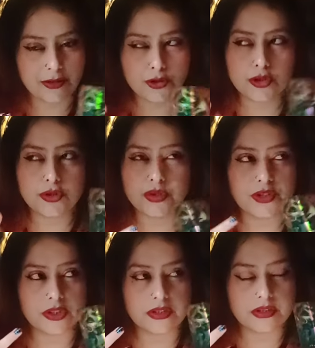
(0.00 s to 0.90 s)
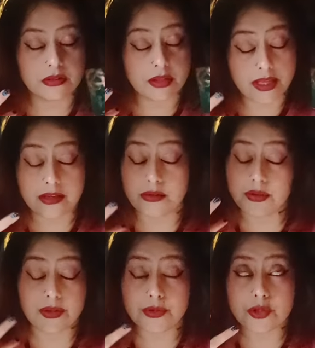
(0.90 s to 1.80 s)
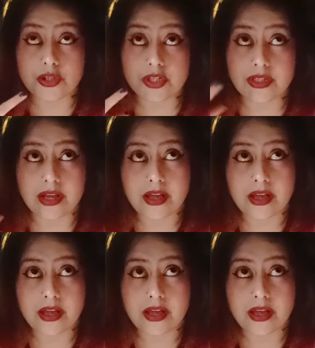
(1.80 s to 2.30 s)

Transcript: You should just you should just